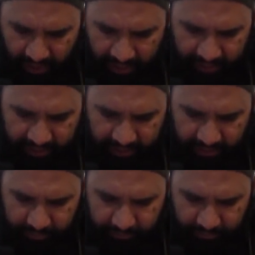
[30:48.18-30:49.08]

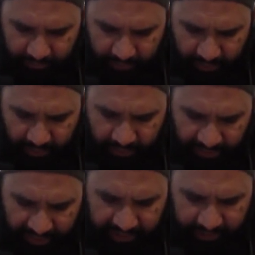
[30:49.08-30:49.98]
And
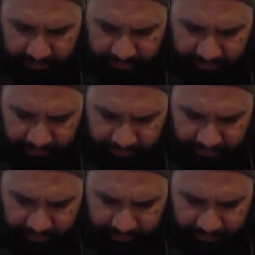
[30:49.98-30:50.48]
then